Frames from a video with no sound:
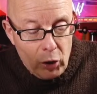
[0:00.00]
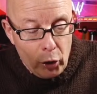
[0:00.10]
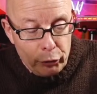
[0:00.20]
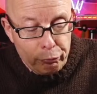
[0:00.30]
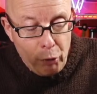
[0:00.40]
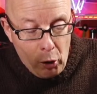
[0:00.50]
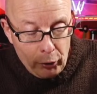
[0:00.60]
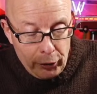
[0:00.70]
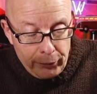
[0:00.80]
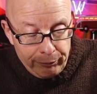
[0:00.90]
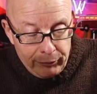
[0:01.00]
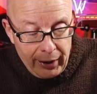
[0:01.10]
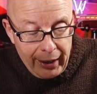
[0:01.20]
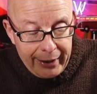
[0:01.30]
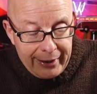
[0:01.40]
on a rock
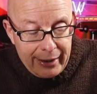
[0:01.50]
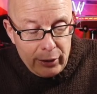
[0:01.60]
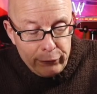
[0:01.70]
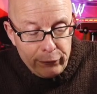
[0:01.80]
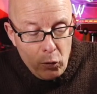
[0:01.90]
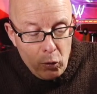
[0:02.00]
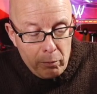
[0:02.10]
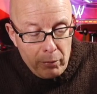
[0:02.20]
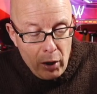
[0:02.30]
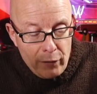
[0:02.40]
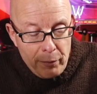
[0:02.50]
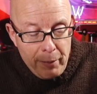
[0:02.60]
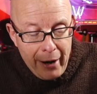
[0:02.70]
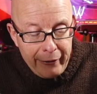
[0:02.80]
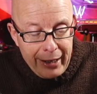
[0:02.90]
and is in the form of a
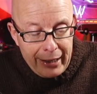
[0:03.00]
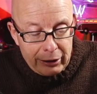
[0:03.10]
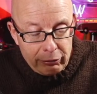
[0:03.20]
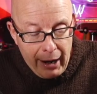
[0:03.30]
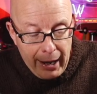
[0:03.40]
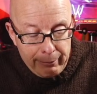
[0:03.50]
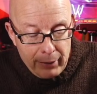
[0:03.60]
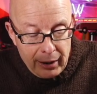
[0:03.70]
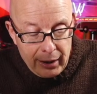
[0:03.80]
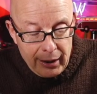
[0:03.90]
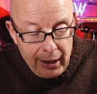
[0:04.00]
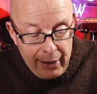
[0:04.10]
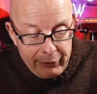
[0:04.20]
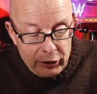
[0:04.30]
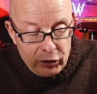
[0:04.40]
parallelogram,
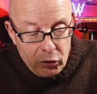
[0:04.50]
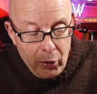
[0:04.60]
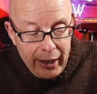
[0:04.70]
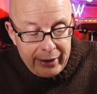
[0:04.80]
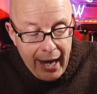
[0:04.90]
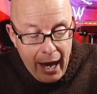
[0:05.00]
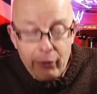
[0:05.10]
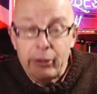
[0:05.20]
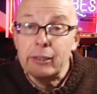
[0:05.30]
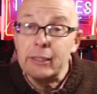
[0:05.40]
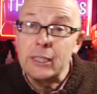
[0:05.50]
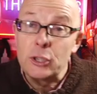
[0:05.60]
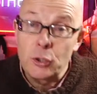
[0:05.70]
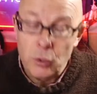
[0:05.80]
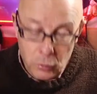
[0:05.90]
having a square tower at
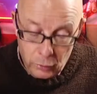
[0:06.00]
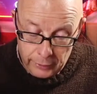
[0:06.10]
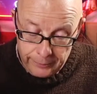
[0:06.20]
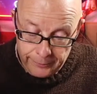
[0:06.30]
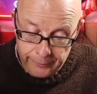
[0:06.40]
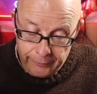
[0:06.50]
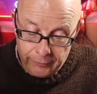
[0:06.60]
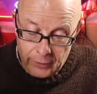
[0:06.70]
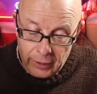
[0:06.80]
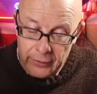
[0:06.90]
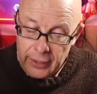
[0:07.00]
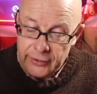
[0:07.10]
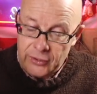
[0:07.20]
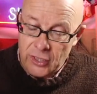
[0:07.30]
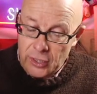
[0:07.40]
each corner. The
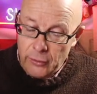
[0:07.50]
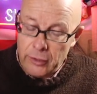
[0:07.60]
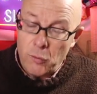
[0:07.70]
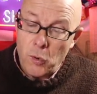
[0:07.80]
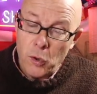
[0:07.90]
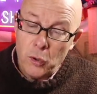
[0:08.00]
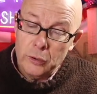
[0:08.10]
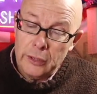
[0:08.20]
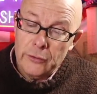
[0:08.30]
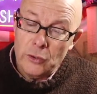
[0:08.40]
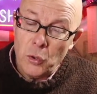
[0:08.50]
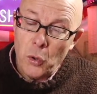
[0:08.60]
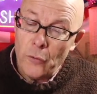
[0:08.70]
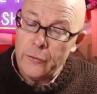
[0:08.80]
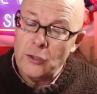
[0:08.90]
exterior wall in the
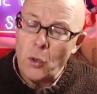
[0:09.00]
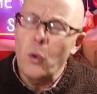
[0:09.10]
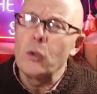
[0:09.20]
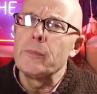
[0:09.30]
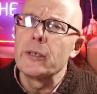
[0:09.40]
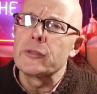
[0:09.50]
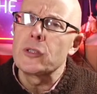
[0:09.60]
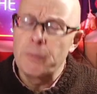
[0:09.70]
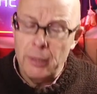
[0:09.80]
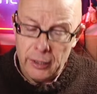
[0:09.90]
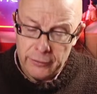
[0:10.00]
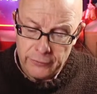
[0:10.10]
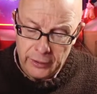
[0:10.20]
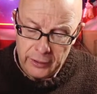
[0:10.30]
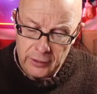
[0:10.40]
north is almost
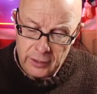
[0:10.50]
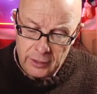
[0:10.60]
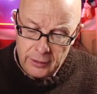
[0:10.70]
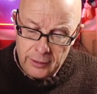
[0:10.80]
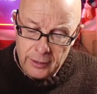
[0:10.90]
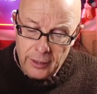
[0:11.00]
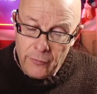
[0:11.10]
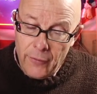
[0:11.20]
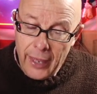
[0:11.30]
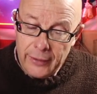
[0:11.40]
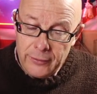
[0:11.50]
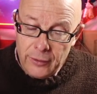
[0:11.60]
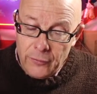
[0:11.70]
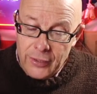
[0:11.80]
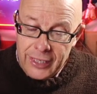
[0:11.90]
perfect. Then
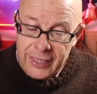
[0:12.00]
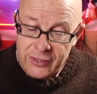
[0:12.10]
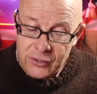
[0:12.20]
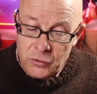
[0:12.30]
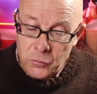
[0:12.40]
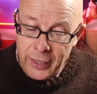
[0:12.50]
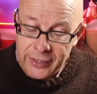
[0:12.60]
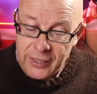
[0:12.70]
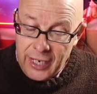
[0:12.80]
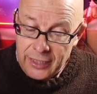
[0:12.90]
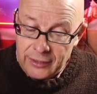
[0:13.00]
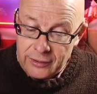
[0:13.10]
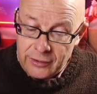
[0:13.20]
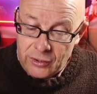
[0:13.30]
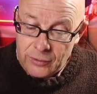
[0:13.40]
the east and west
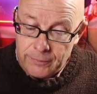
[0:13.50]
ends,